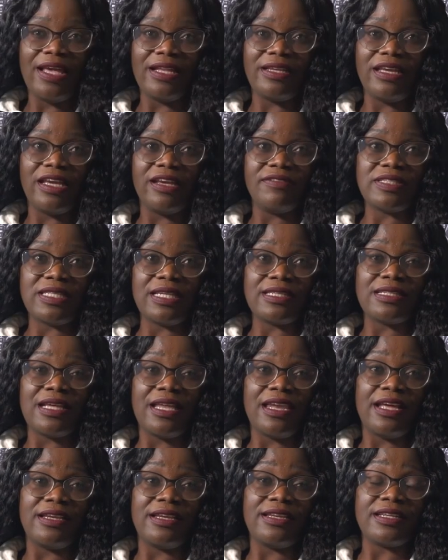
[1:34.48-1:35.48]
it gives us
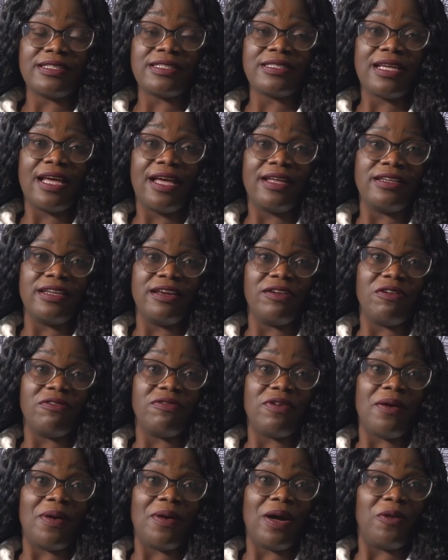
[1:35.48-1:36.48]
an understanding
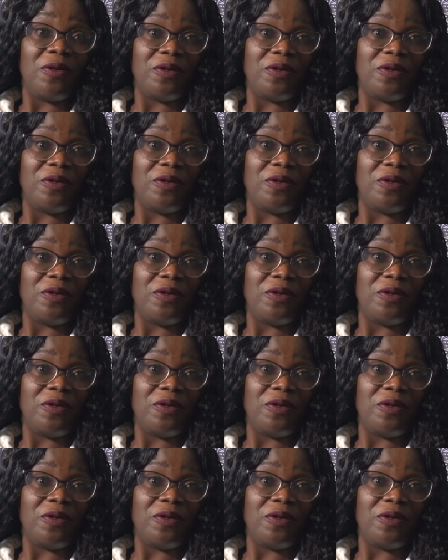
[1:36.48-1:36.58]
of our